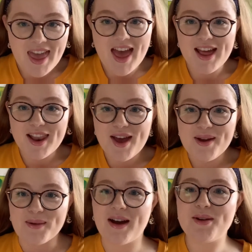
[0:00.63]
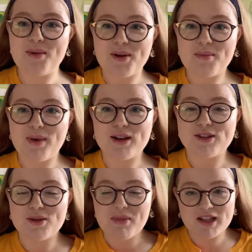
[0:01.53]
Hello and welcome back
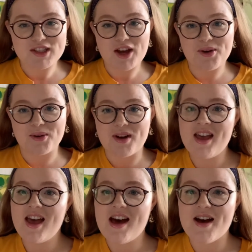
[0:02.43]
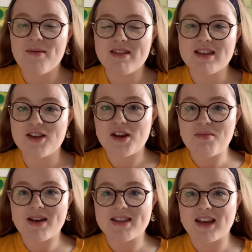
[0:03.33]
to my channel. This is only
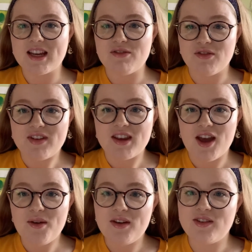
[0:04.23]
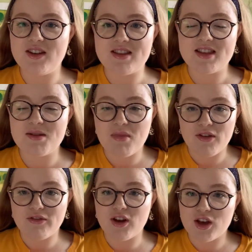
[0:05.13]
my second ever video. If you didn't see my
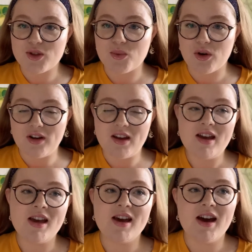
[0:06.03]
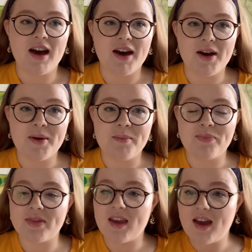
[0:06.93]
first one,
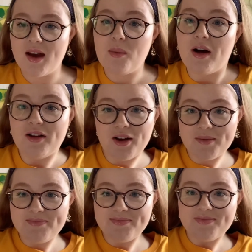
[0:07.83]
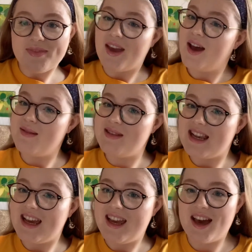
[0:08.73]
welcome. I'm
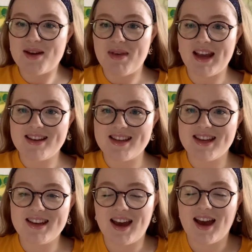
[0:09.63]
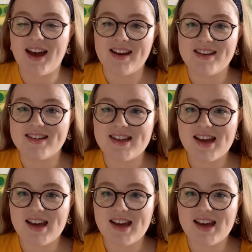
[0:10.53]
Lily, I'm 18 and